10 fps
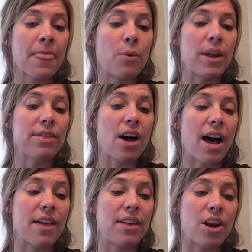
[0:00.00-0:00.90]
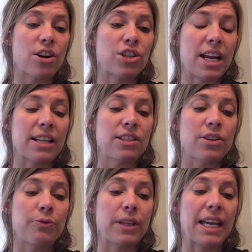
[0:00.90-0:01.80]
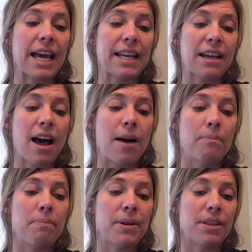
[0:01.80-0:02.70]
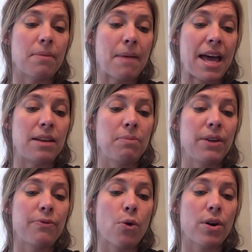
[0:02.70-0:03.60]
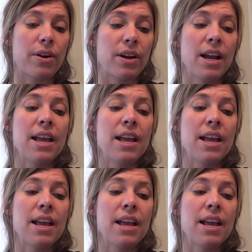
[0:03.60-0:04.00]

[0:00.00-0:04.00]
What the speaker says: We thought that our chance to flee had come, but the men, before